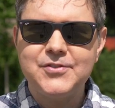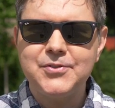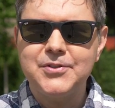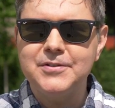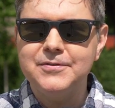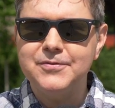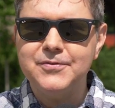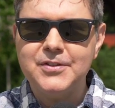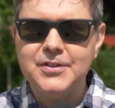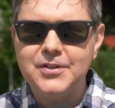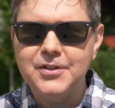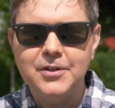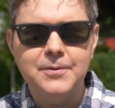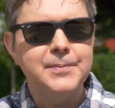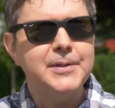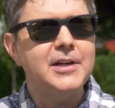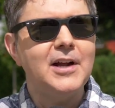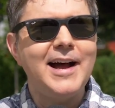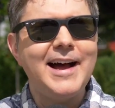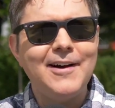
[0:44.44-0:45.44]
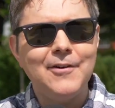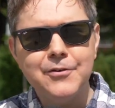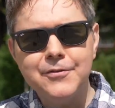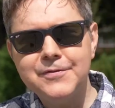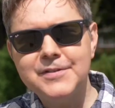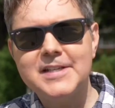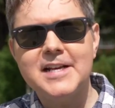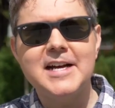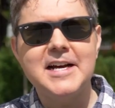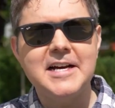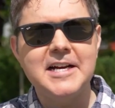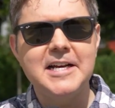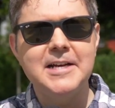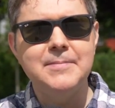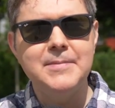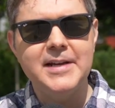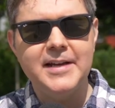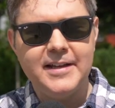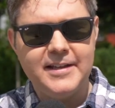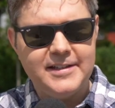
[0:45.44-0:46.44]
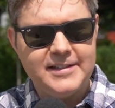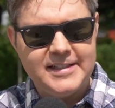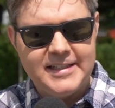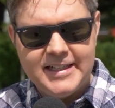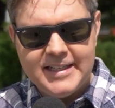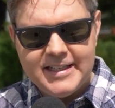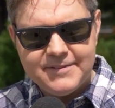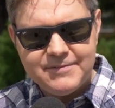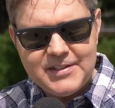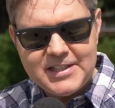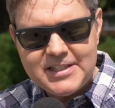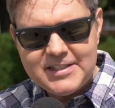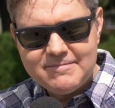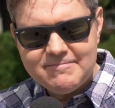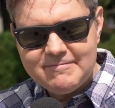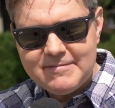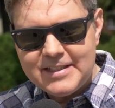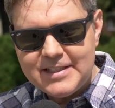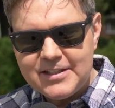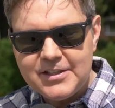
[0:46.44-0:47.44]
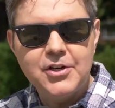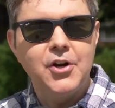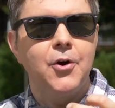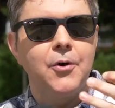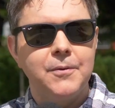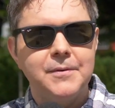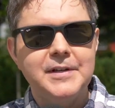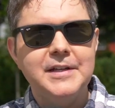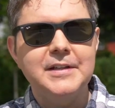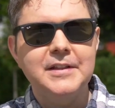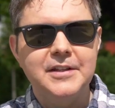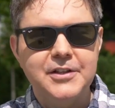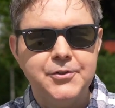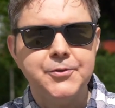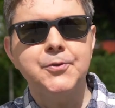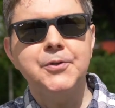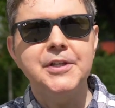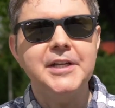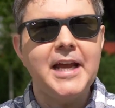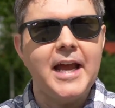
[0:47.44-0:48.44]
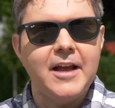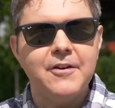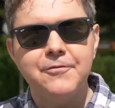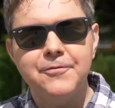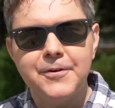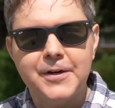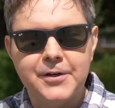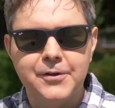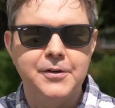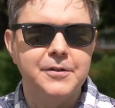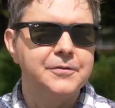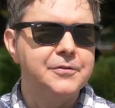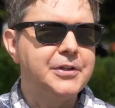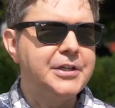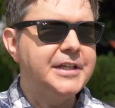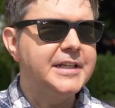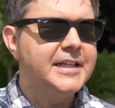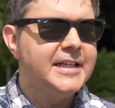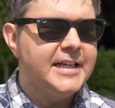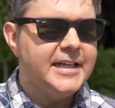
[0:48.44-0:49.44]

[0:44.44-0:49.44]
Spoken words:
sort of a little bit out of time, and they, literally and figuratively,